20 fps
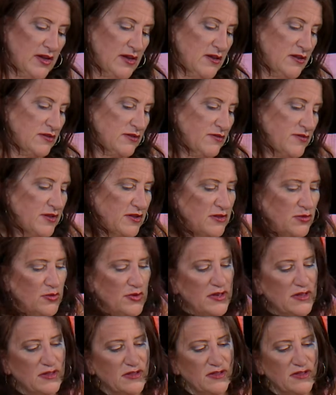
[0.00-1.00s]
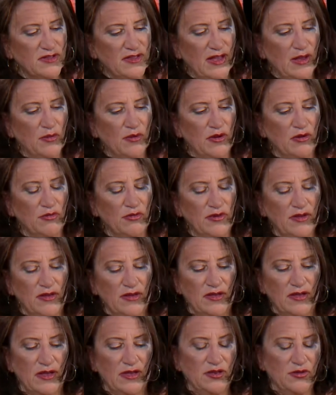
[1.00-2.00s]
So this one is a stable
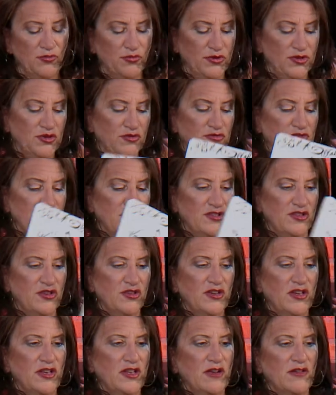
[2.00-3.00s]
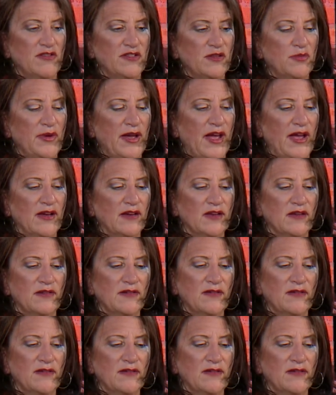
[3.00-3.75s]
and you put you just hook it here in the back